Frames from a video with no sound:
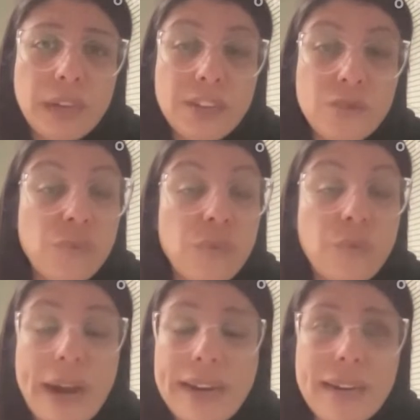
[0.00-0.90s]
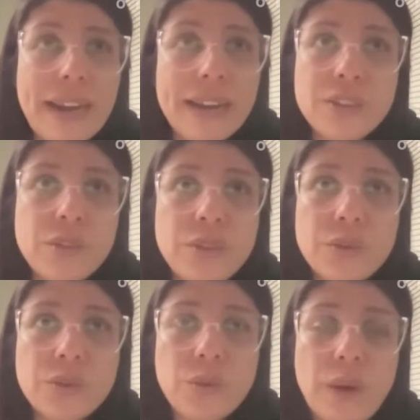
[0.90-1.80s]
It's right next to
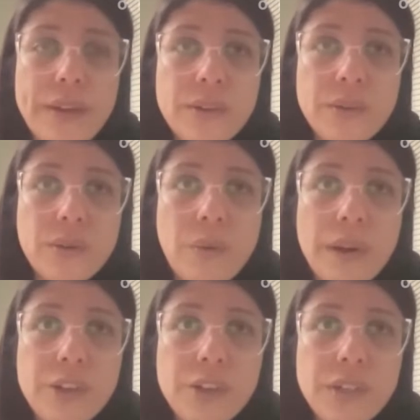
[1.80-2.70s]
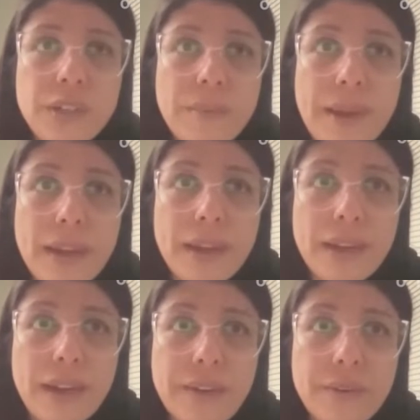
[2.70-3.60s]
the school. I don't know why she didn't make
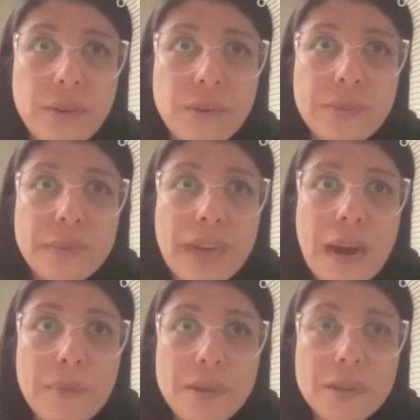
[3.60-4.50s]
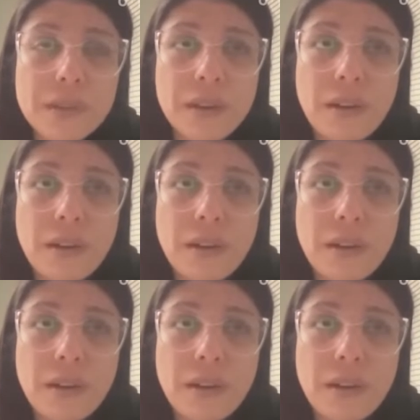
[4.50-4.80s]
it. I don't know if something happened